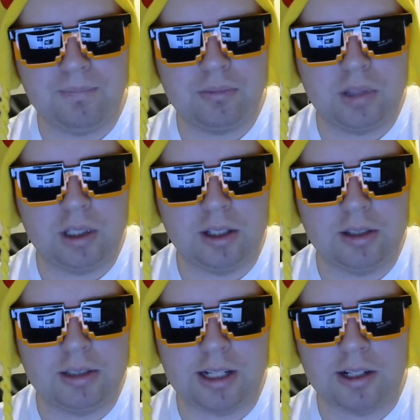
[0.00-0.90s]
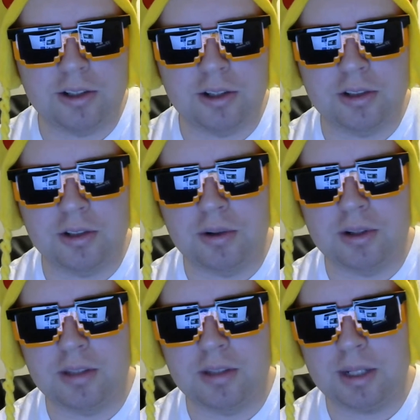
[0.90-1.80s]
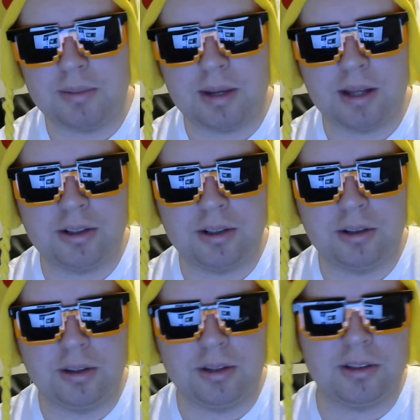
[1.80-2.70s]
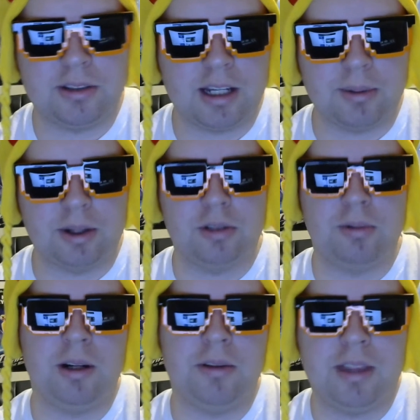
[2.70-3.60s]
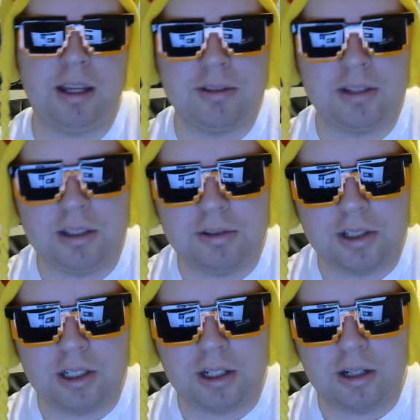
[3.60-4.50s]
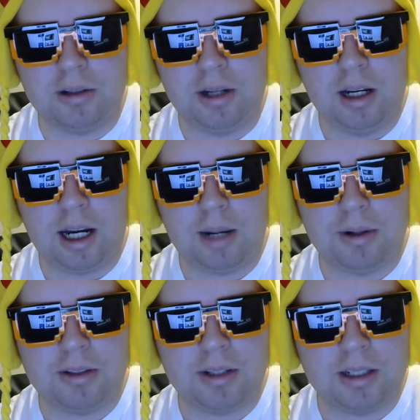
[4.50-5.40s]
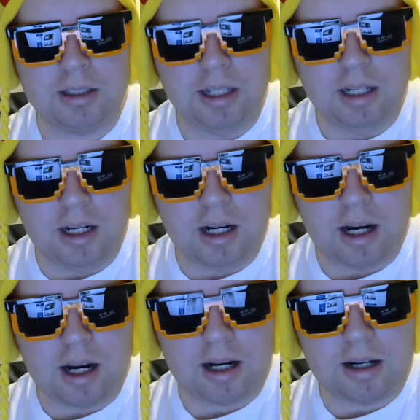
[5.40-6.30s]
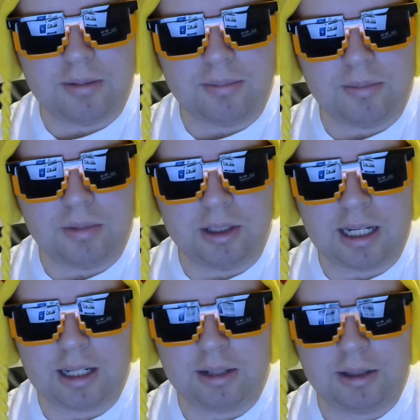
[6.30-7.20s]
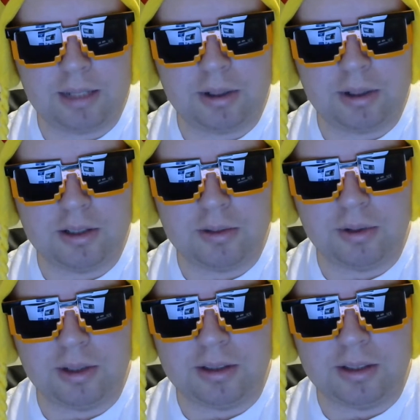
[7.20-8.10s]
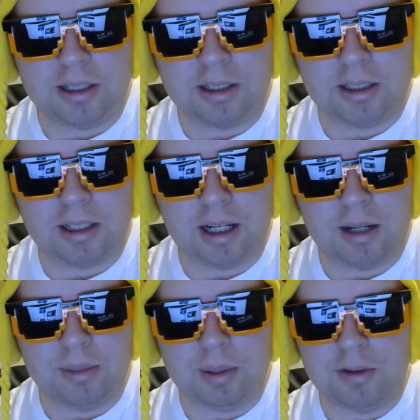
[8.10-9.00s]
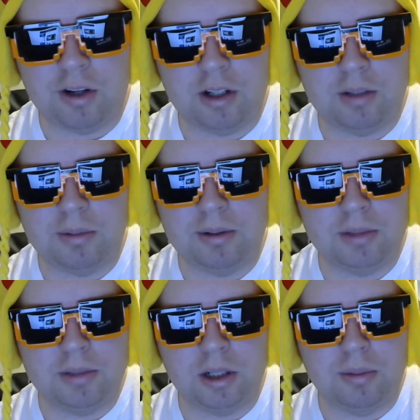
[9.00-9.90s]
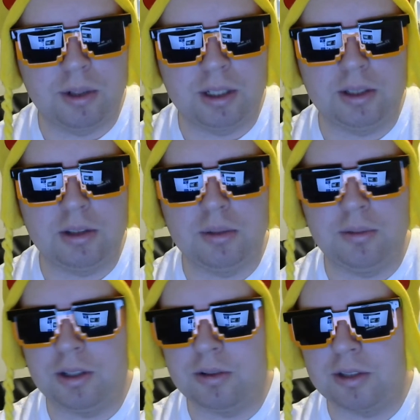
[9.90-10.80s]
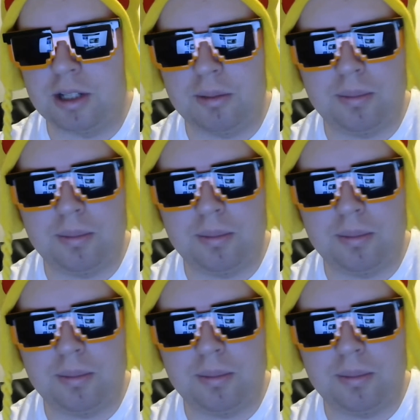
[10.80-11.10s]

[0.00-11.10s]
Yeah, Takar is also known as the Beastmaster. This is said about 12,000 years ago, I want to say. So the gameplay is really sick. People have already been, putting YouTube videos up